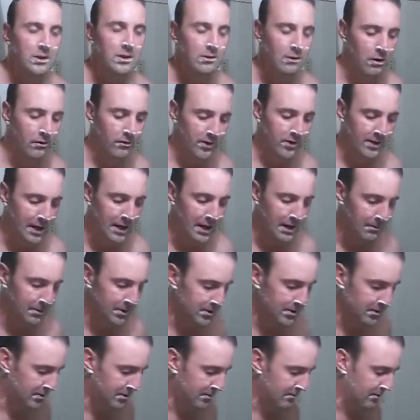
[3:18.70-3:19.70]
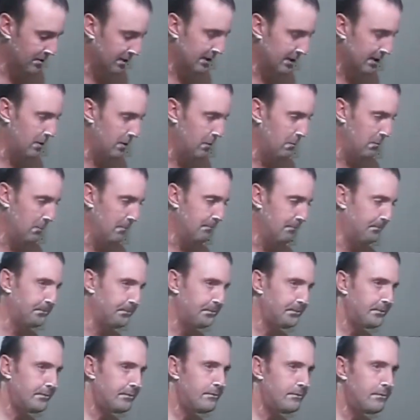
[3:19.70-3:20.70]
So over time it's going to work out.
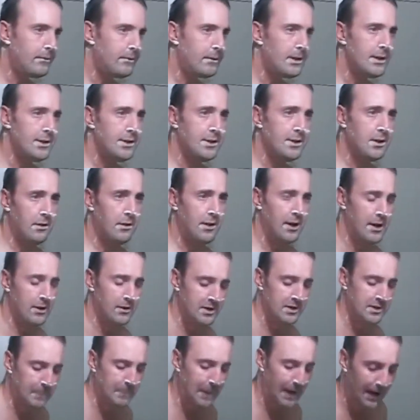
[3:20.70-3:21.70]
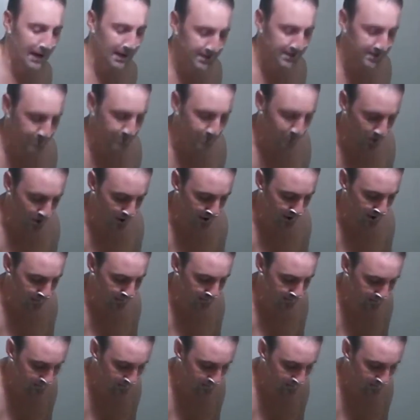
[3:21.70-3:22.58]
So there is pass one.